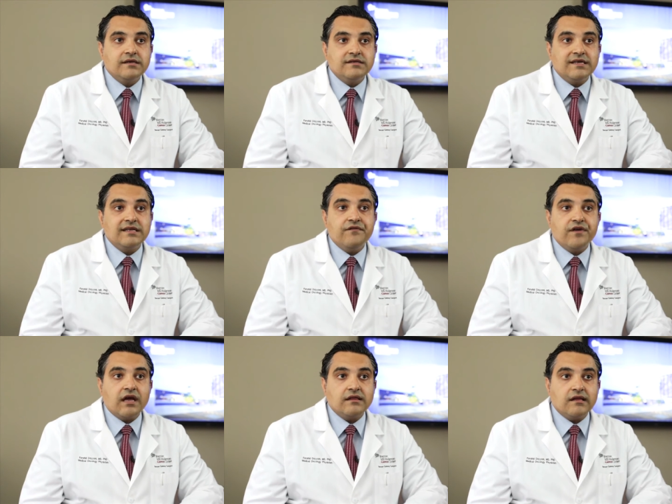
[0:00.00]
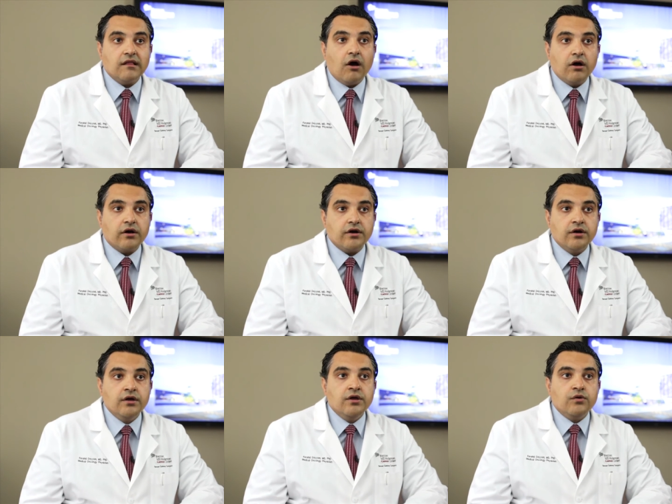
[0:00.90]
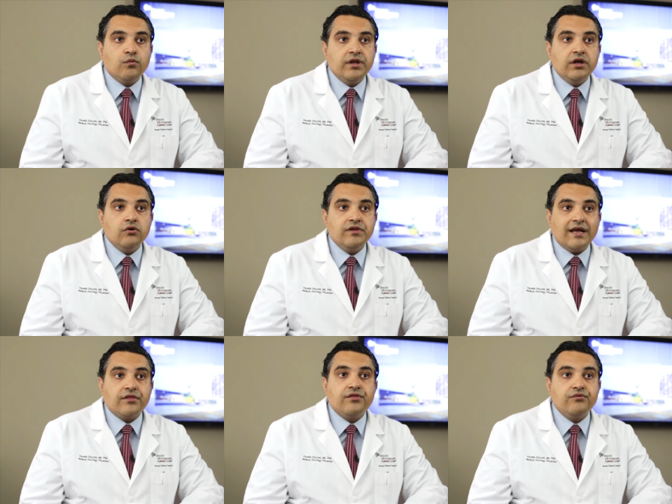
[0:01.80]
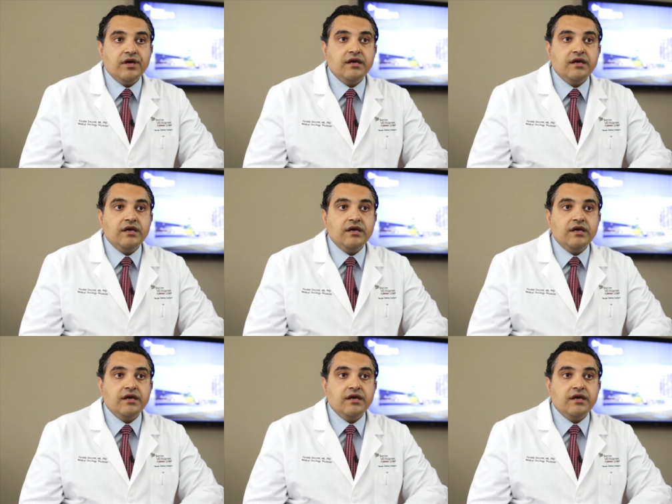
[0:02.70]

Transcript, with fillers: significantly longer. We know that three